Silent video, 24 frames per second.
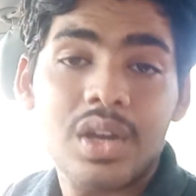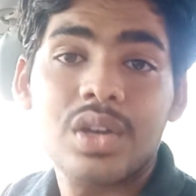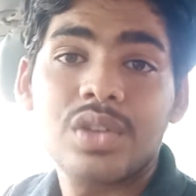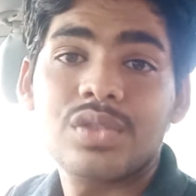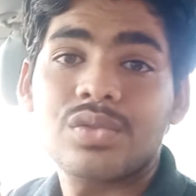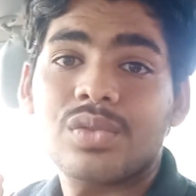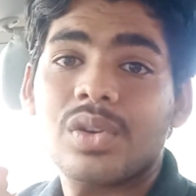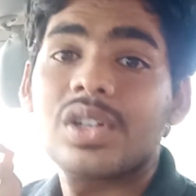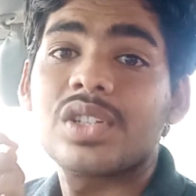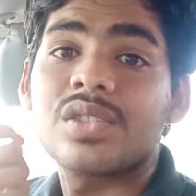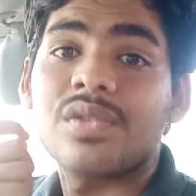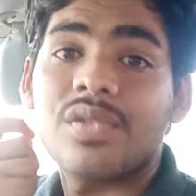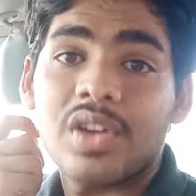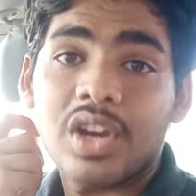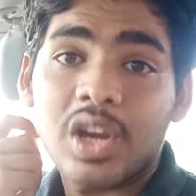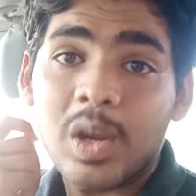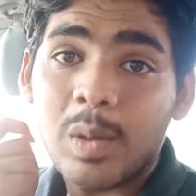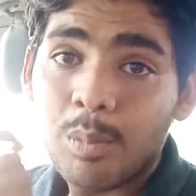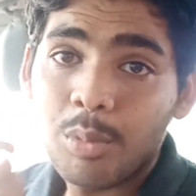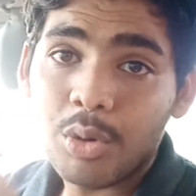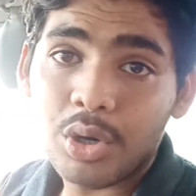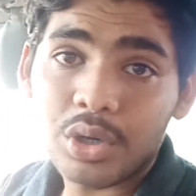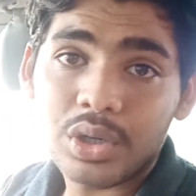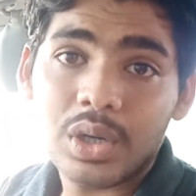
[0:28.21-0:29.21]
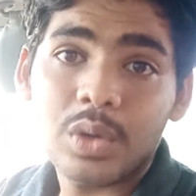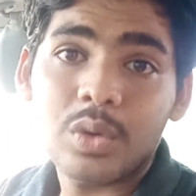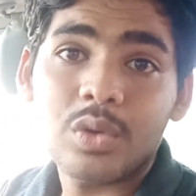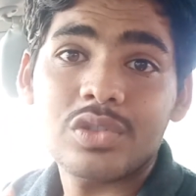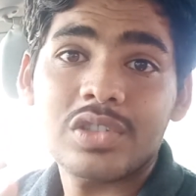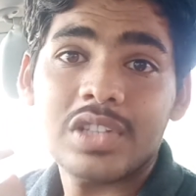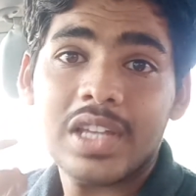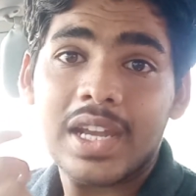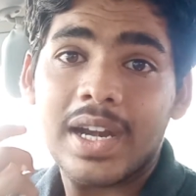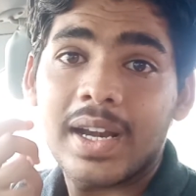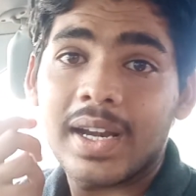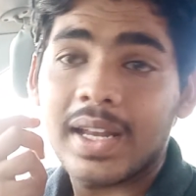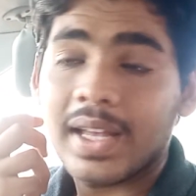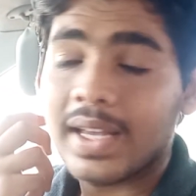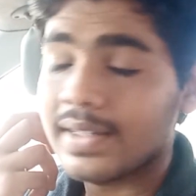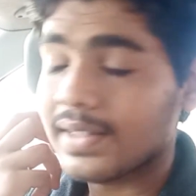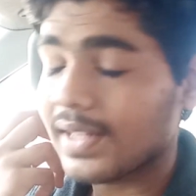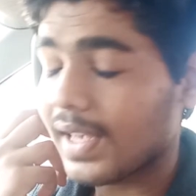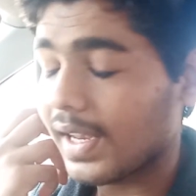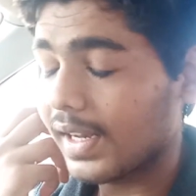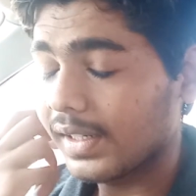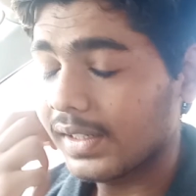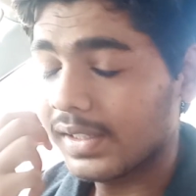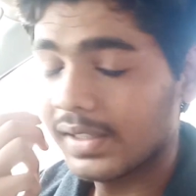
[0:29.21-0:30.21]
So it's very important to sanitize
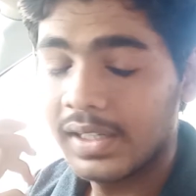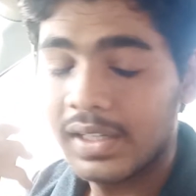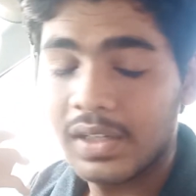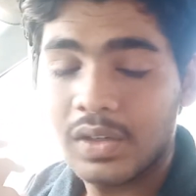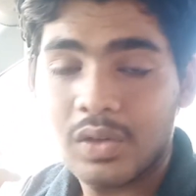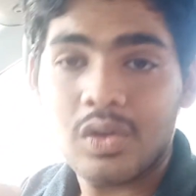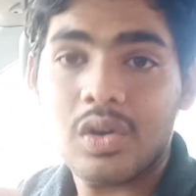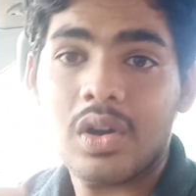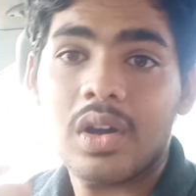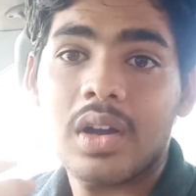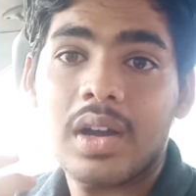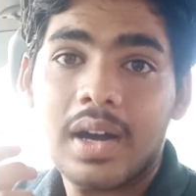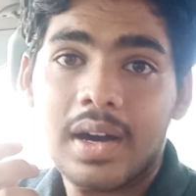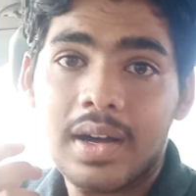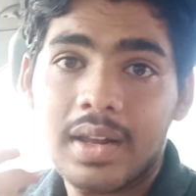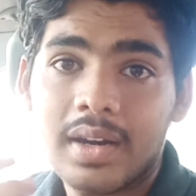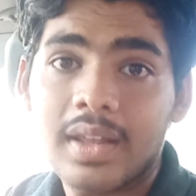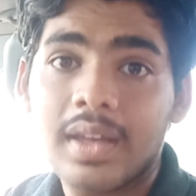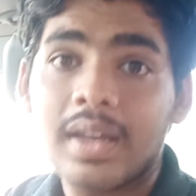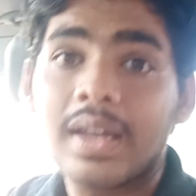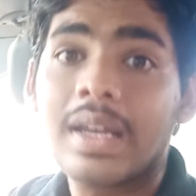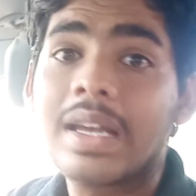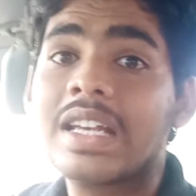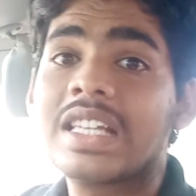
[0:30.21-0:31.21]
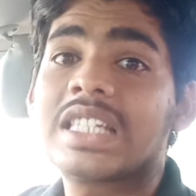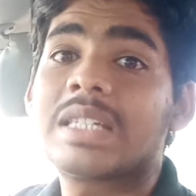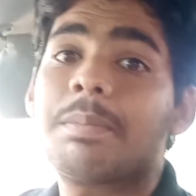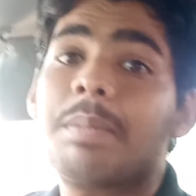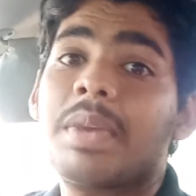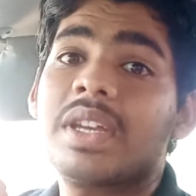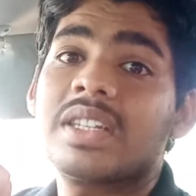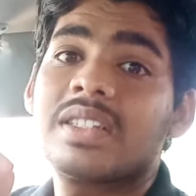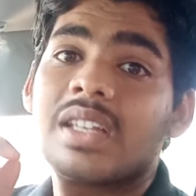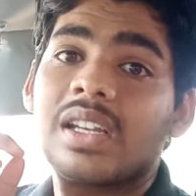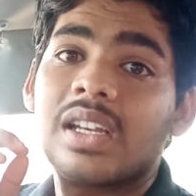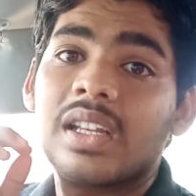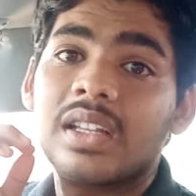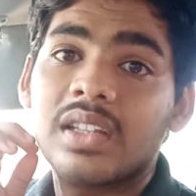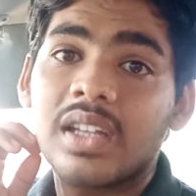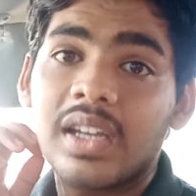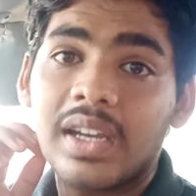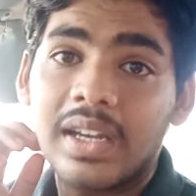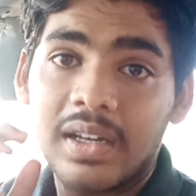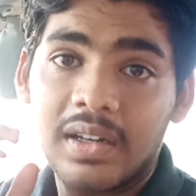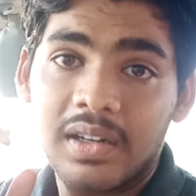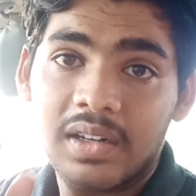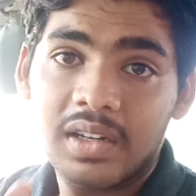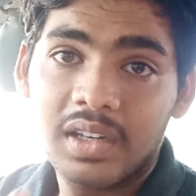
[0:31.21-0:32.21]
and clean your car, especially the
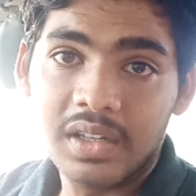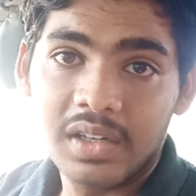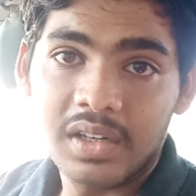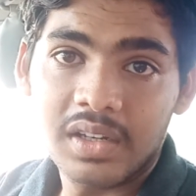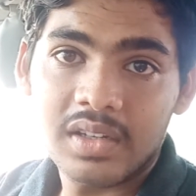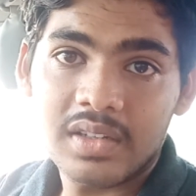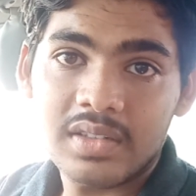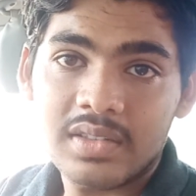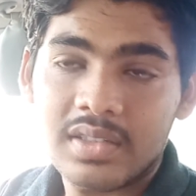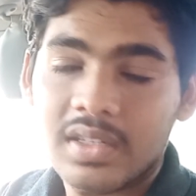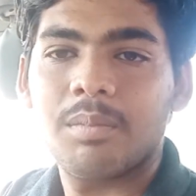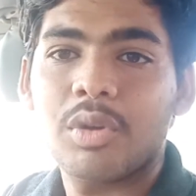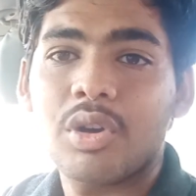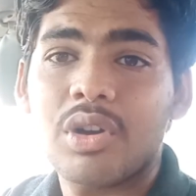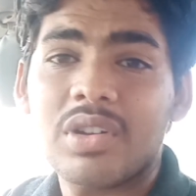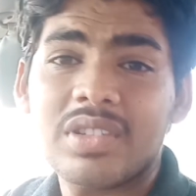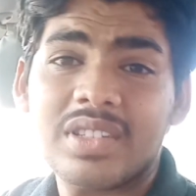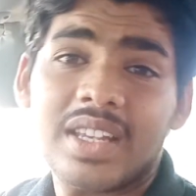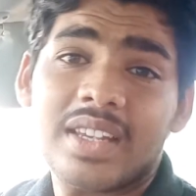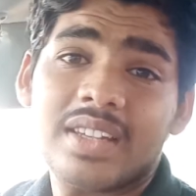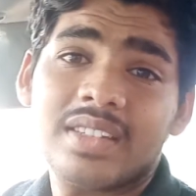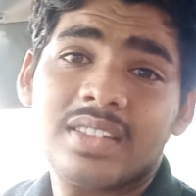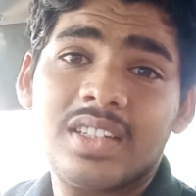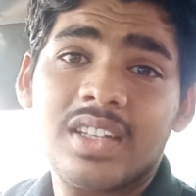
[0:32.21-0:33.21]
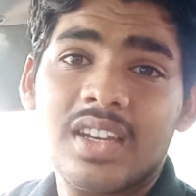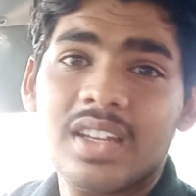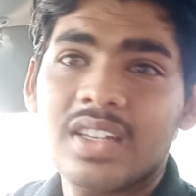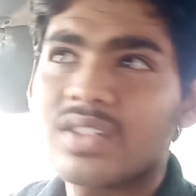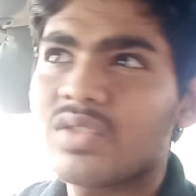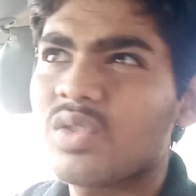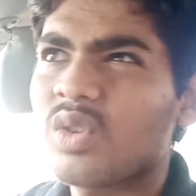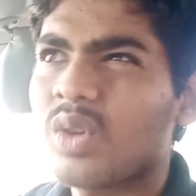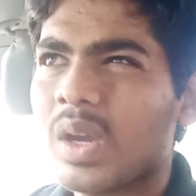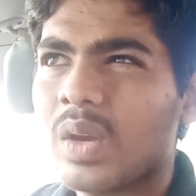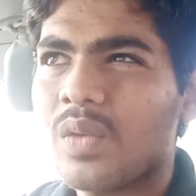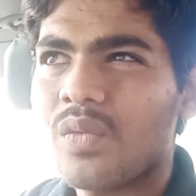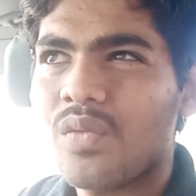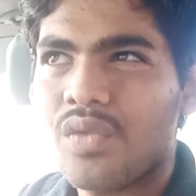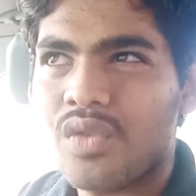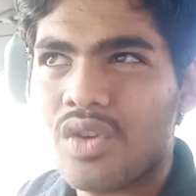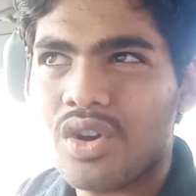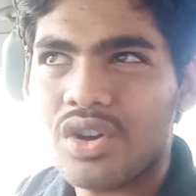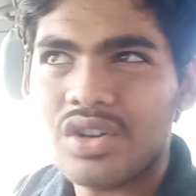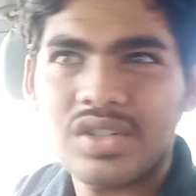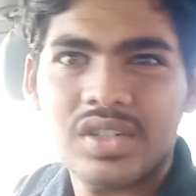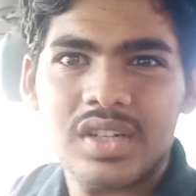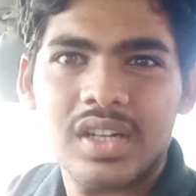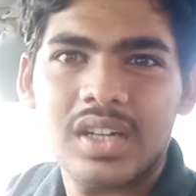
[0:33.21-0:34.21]
interiors, because the exteriors you can
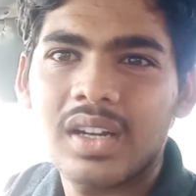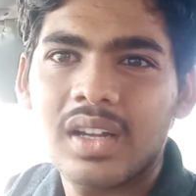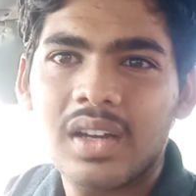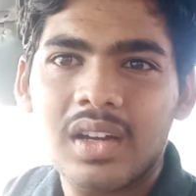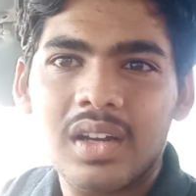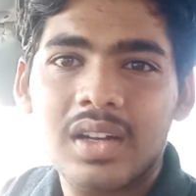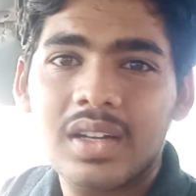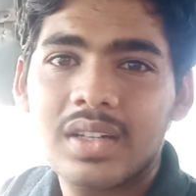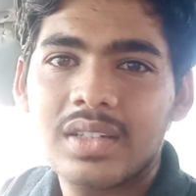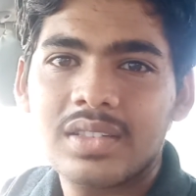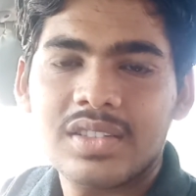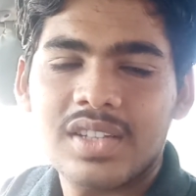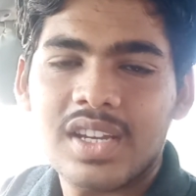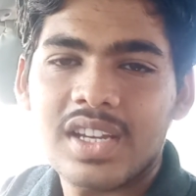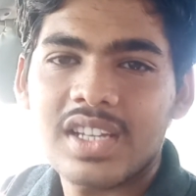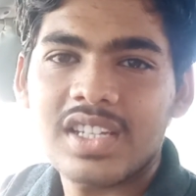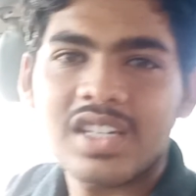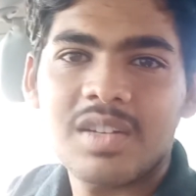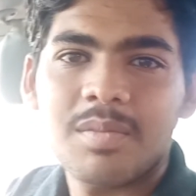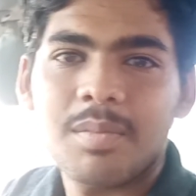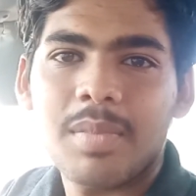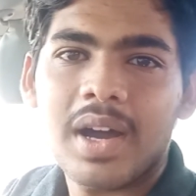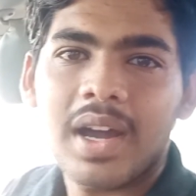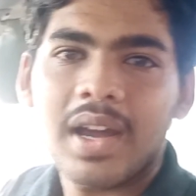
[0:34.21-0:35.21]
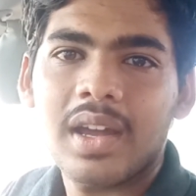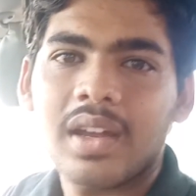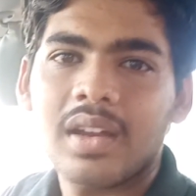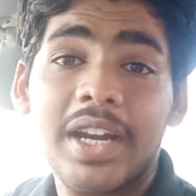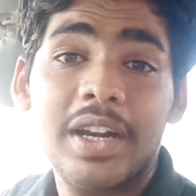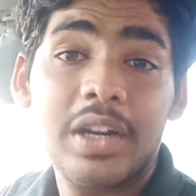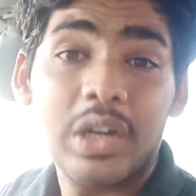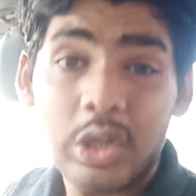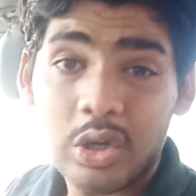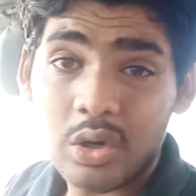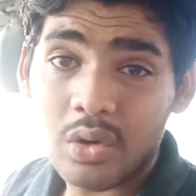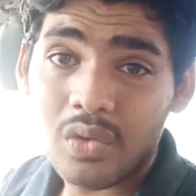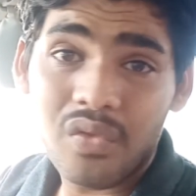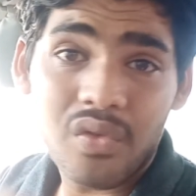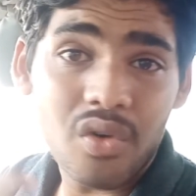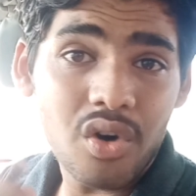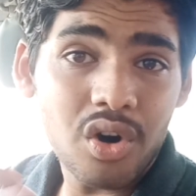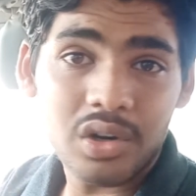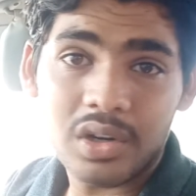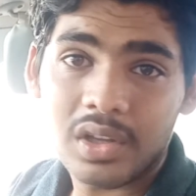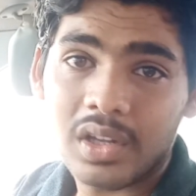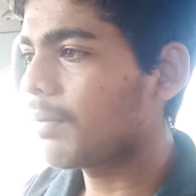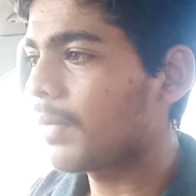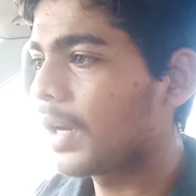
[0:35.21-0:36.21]
wash it just by plenty of
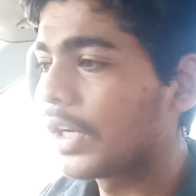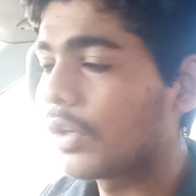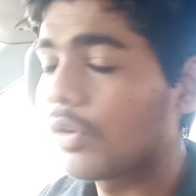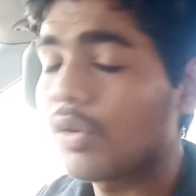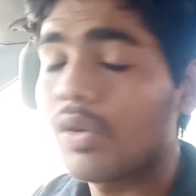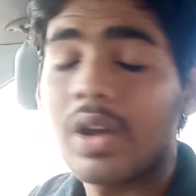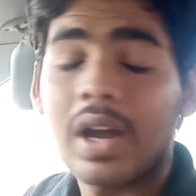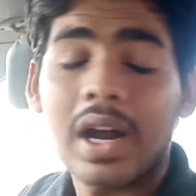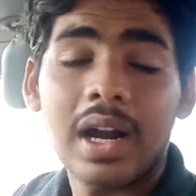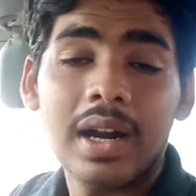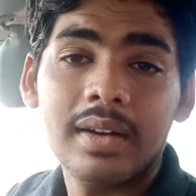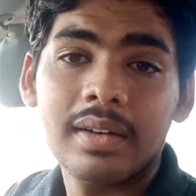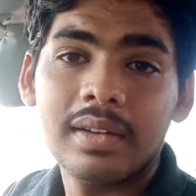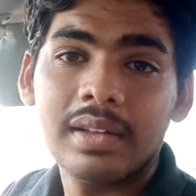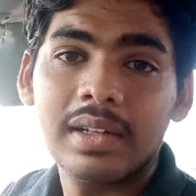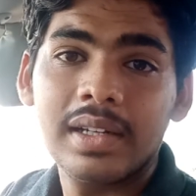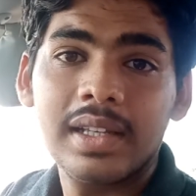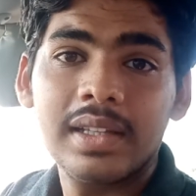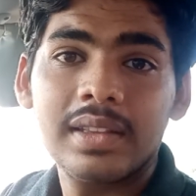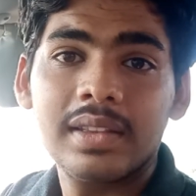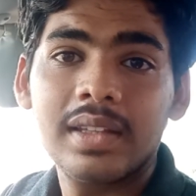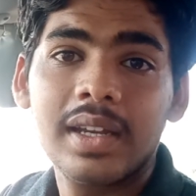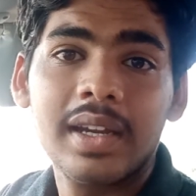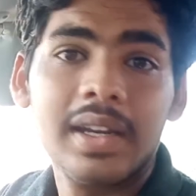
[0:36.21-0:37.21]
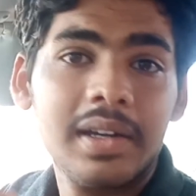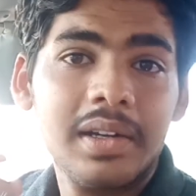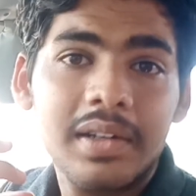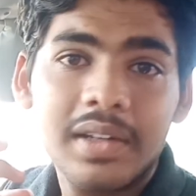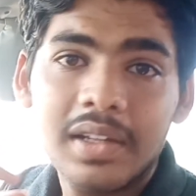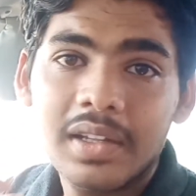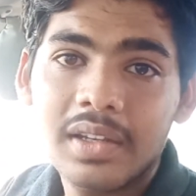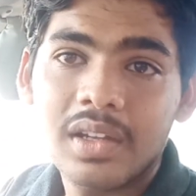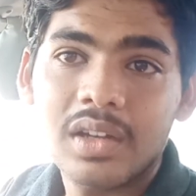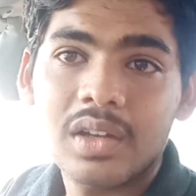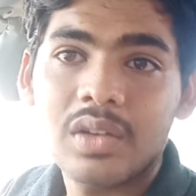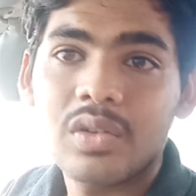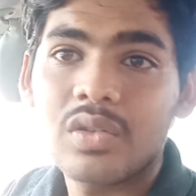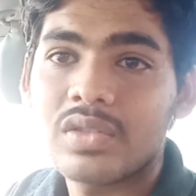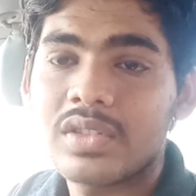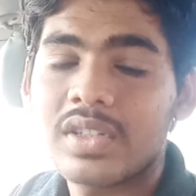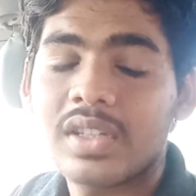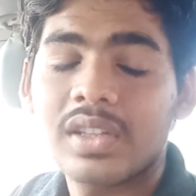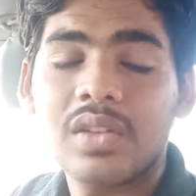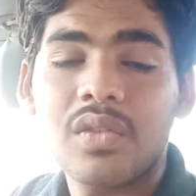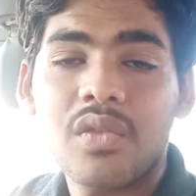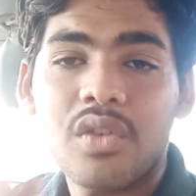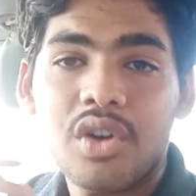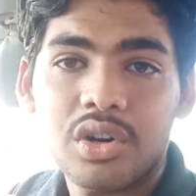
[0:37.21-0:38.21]
water, but you can't clean the interior
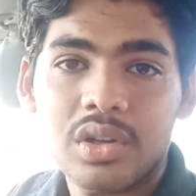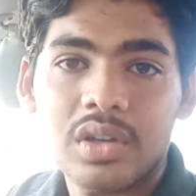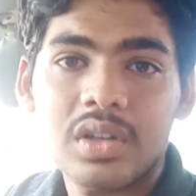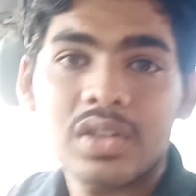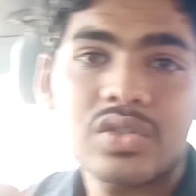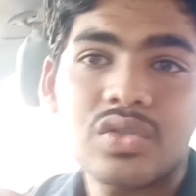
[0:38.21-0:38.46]
using the water.